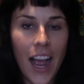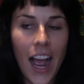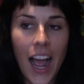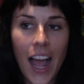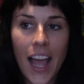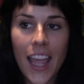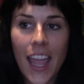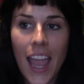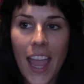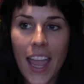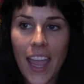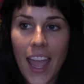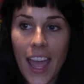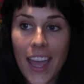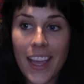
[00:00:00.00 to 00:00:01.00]
I
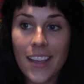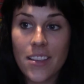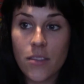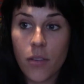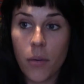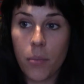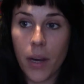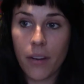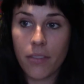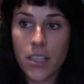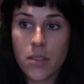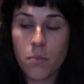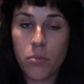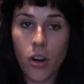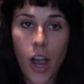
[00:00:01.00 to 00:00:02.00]
ate eggs for
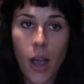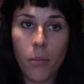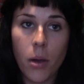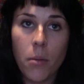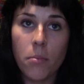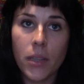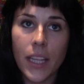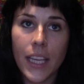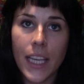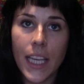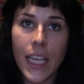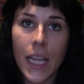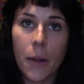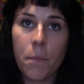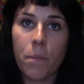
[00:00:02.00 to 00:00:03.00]
breakfast
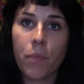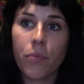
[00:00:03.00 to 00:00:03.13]
probably,